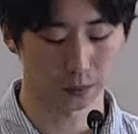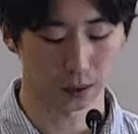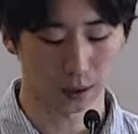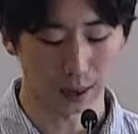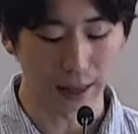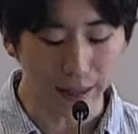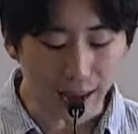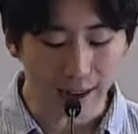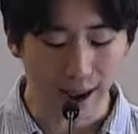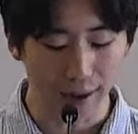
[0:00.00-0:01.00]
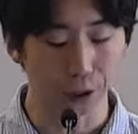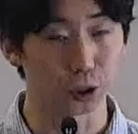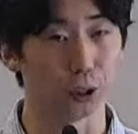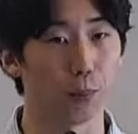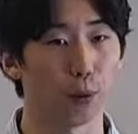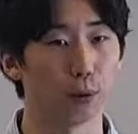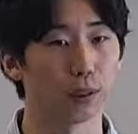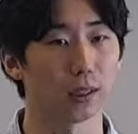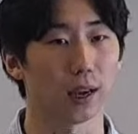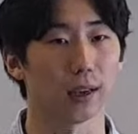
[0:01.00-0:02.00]
And that attitude, Paul
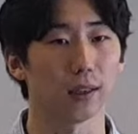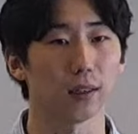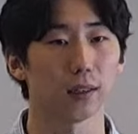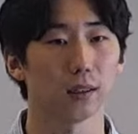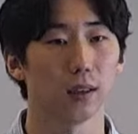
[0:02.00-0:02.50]
says,